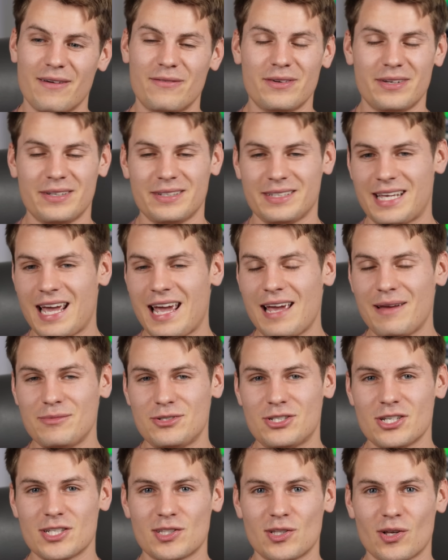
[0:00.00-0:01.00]
of
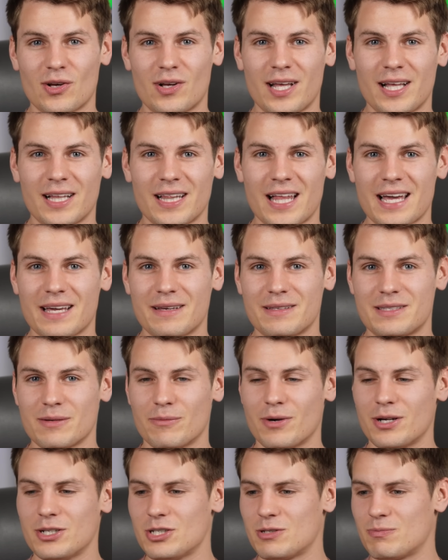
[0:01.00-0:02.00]
games just looking like
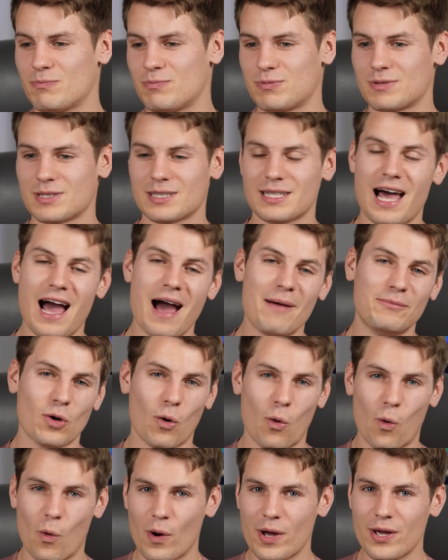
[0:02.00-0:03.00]
someone just slabbed
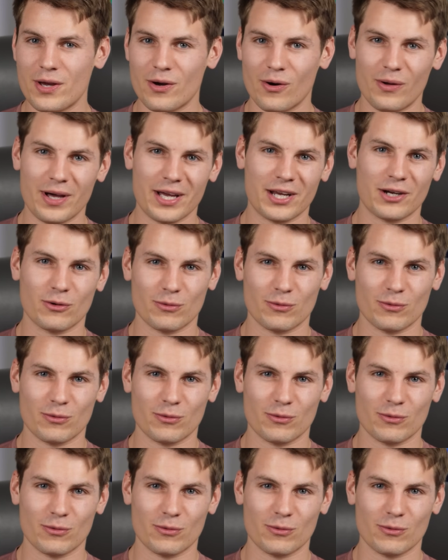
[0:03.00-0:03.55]
oil and